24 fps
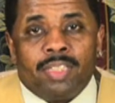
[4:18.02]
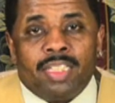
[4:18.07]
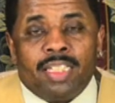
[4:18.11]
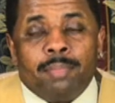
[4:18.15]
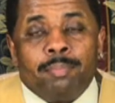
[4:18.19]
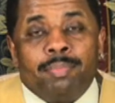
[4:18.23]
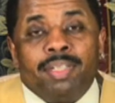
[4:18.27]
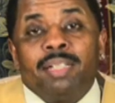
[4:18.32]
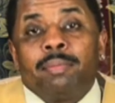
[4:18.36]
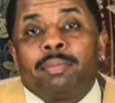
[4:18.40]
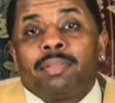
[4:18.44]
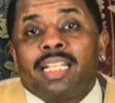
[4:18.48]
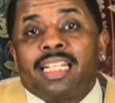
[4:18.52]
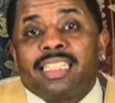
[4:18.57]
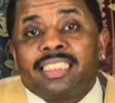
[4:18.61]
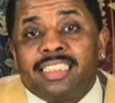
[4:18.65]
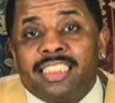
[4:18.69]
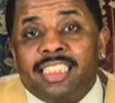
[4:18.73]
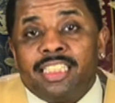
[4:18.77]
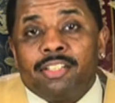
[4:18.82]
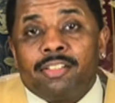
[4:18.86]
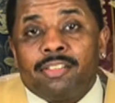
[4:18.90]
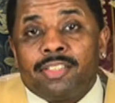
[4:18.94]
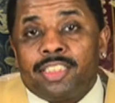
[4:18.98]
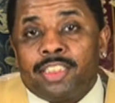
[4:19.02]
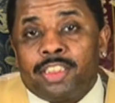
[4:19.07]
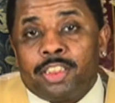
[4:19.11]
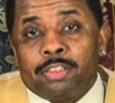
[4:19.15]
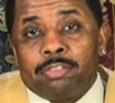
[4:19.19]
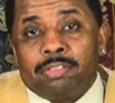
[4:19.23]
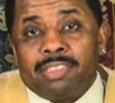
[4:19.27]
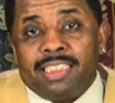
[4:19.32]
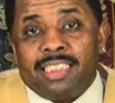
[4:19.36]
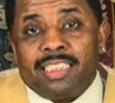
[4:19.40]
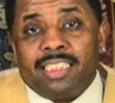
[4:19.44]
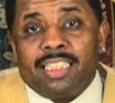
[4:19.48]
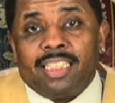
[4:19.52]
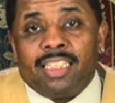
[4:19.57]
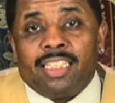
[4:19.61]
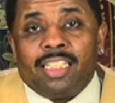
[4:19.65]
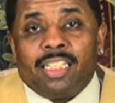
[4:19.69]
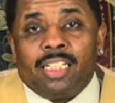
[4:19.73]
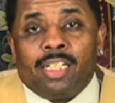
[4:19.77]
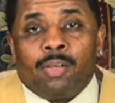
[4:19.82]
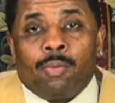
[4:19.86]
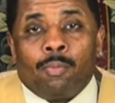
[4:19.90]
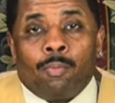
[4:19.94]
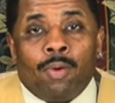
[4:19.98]
People I see on the street,
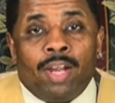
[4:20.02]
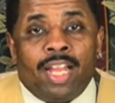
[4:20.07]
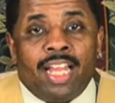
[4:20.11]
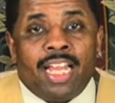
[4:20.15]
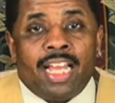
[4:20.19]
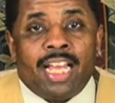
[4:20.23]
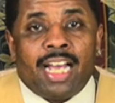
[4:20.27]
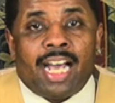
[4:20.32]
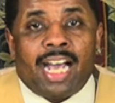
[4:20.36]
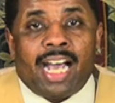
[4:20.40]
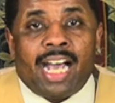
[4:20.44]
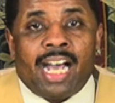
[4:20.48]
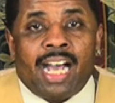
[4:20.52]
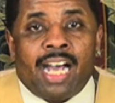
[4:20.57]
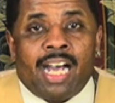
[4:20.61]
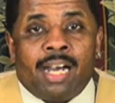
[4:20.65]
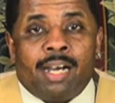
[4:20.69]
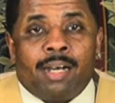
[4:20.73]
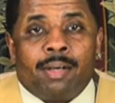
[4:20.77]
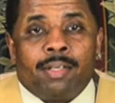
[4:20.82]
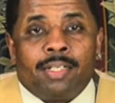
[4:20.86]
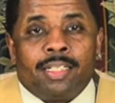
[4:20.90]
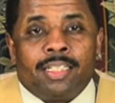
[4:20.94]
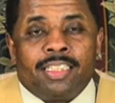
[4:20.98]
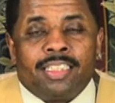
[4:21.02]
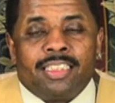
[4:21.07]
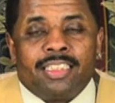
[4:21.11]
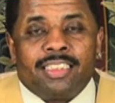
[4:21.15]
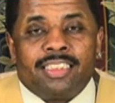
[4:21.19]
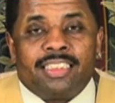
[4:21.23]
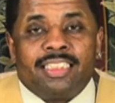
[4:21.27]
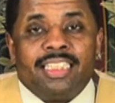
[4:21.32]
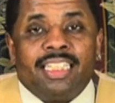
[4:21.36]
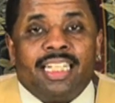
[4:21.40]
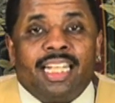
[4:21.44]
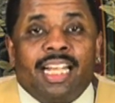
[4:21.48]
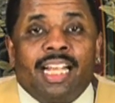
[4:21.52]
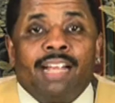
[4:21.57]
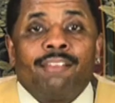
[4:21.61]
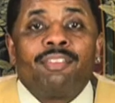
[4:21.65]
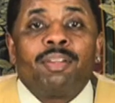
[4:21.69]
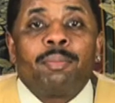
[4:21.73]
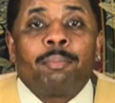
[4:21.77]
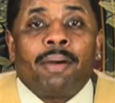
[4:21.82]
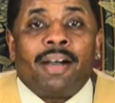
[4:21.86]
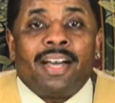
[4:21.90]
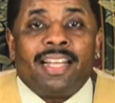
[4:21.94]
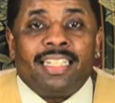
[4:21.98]
where I see
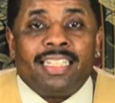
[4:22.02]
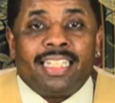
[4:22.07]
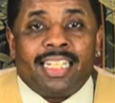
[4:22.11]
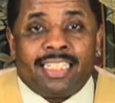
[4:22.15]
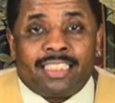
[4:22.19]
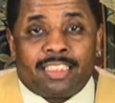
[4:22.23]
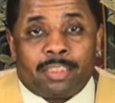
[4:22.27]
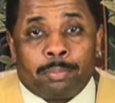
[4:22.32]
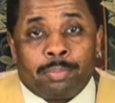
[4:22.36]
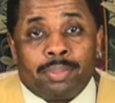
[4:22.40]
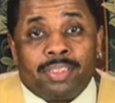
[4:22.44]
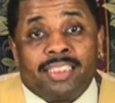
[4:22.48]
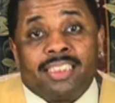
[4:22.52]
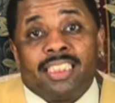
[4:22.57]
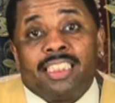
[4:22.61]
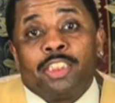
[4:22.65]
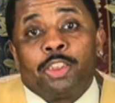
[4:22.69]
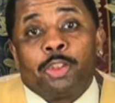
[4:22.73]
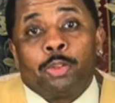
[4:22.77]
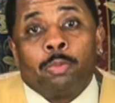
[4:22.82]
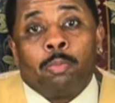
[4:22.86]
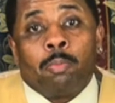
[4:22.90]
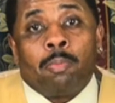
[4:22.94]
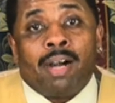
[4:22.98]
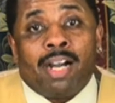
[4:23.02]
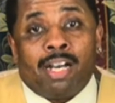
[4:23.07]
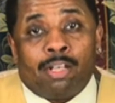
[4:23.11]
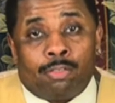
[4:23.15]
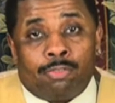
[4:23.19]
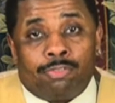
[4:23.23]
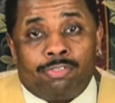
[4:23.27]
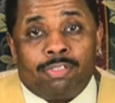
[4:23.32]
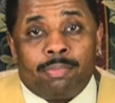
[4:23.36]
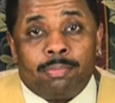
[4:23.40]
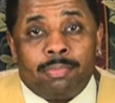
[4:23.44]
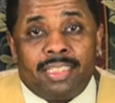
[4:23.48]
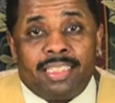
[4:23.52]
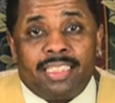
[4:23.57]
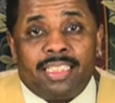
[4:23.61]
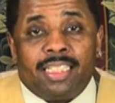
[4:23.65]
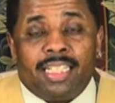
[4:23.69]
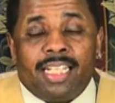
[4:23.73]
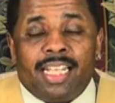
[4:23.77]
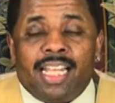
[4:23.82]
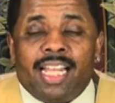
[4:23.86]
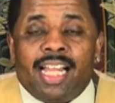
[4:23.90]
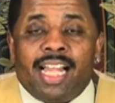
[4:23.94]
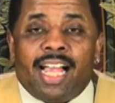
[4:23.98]
everybody as a potential model for me.
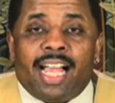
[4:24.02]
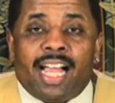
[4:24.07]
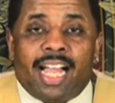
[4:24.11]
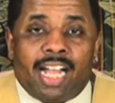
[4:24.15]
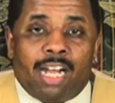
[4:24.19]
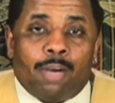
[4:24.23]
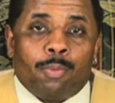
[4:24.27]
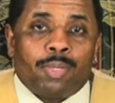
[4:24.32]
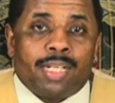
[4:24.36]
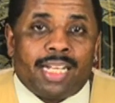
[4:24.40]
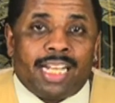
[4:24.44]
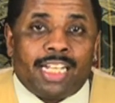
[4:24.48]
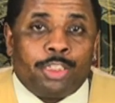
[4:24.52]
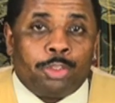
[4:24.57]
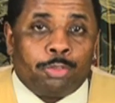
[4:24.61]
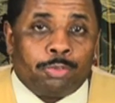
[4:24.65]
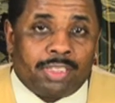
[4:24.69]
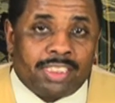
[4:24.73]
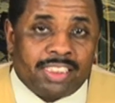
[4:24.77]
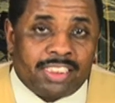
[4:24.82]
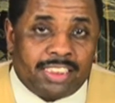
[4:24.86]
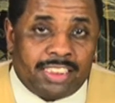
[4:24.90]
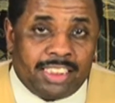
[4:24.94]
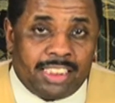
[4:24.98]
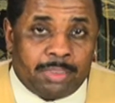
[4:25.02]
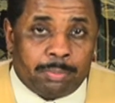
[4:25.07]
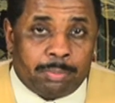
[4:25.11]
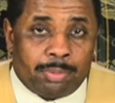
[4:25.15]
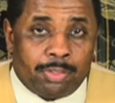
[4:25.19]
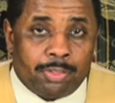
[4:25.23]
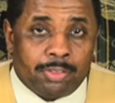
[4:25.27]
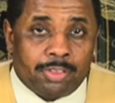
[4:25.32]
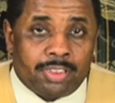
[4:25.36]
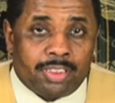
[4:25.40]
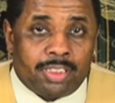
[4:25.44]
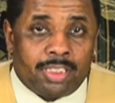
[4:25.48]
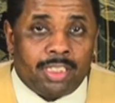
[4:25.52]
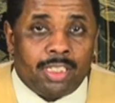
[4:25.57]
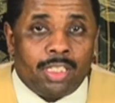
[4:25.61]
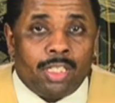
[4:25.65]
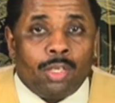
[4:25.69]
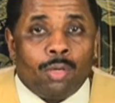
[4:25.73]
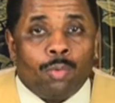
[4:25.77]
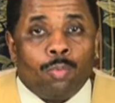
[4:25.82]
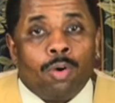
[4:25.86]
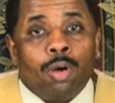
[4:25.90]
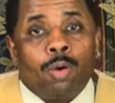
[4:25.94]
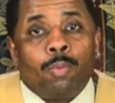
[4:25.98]
How would I dress this person?
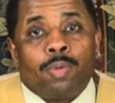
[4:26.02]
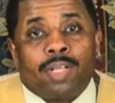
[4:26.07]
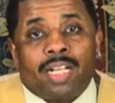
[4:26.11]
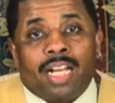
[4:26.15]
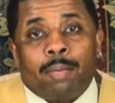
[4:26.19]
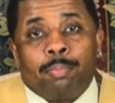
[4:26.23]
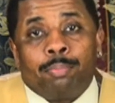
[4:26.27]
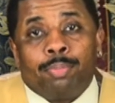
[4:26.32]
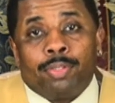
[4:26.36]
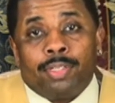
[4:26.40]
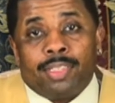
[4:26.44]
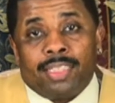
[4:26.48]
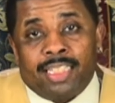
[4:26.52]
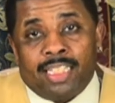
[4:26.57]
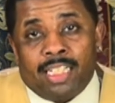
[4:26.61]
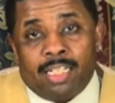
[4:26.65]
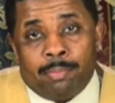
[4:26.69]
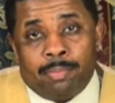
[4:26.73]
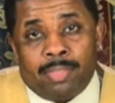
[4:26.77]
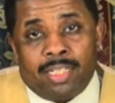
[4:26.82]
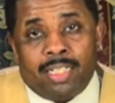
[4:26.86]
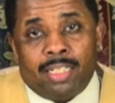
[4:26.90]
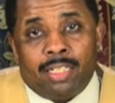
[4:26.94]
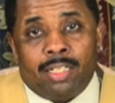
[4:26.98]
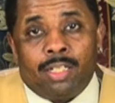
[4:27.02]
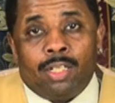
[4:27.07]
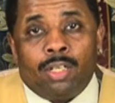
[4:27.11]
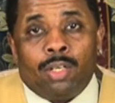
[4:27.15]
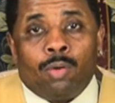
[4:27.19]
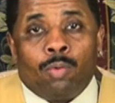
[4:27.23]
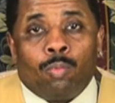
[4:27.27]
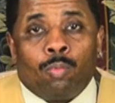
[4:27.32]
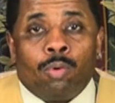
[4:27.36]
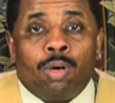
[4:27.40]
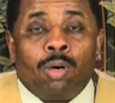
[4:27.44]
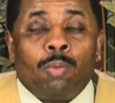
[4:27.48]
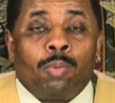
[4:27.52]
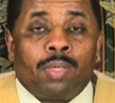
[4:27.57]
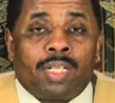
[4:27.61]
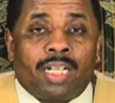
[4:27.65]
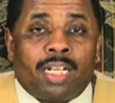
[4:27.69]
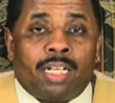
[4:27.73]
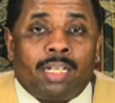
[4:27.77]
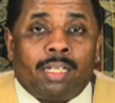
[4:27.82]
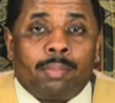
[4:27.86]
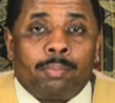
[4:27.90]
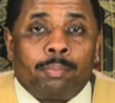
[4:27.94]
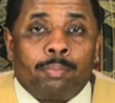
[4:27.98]
What would I put him in? What would
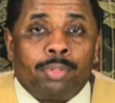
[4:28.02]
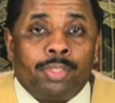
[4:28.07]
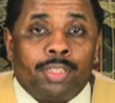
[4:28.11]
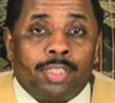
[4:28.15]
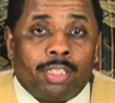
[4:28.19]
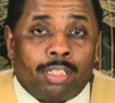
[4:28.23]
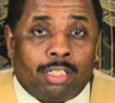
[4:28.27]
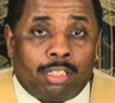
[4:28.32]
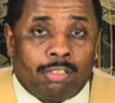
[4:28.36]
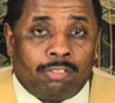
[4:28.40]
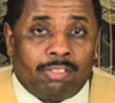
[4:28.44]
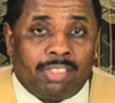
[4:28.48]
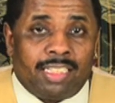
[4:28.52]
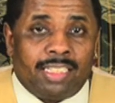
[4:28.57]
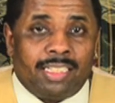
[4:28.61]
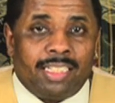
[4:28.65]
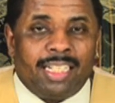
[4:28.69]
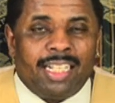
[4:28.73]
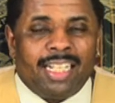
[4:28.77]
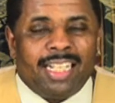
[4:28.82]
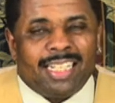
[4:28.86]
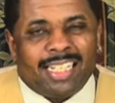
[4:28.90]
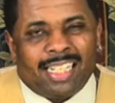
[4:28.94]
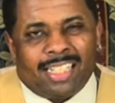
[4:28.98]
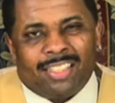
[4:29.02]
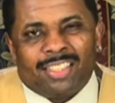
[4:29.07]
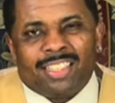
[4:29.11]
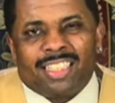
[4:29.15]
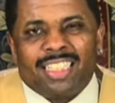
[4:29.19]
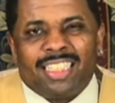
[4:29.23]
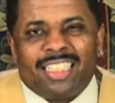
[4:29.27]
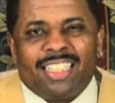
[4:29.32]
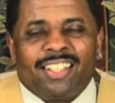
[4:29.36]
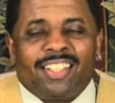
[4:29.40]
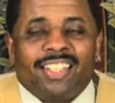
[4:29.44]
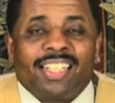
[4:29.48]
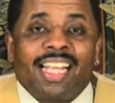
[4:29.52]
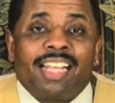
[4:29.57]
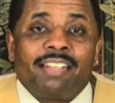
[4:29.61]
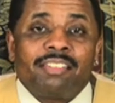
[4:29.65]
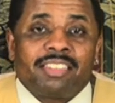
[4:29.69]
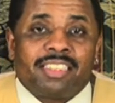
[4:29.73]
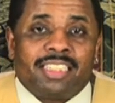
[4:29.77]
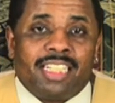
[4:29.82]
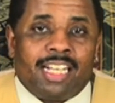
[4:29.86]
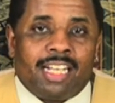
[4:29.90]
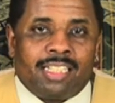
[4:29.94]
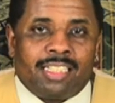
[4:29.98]
I put her in? And I look at their
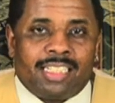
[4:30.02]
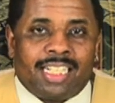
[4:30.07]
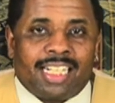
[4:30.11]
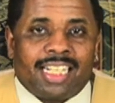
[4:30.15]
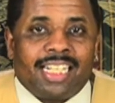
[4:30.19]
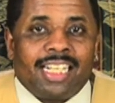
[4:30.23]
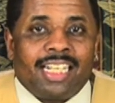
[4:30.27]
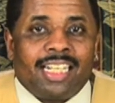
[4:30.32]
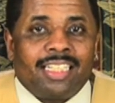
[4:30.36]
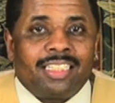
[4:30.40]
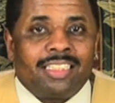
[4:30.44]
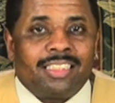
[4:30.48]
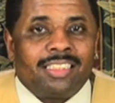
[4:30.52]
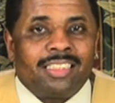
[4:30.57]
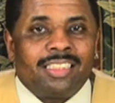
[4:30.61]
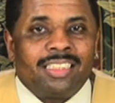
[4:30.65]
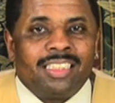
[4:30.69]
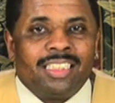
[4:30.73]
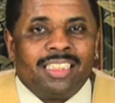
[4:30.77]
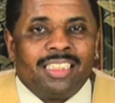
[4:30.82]
lifestyle and I kind of